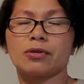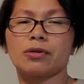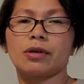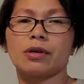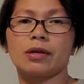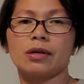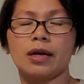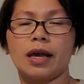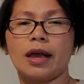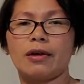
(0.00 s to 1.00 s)
the
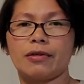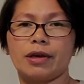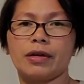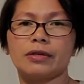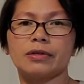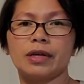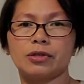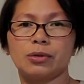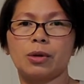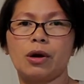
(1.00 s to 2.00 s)
hair there is not
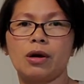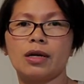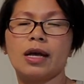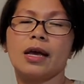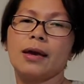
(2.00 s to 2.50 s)
too long,